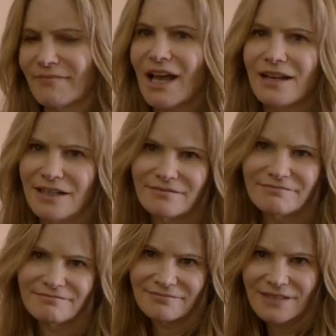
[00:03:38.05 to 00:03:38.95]
Honey,
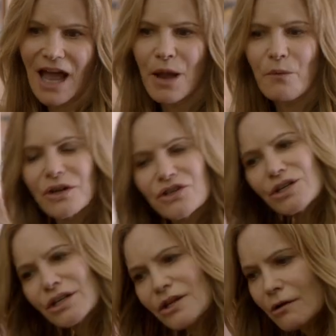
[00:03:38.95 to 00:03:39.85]
I want you
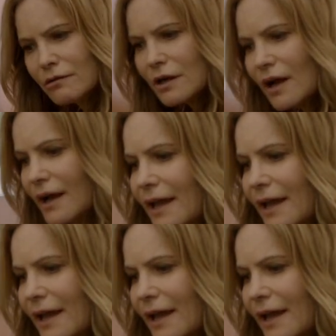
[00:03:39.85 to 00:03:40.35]
to know that I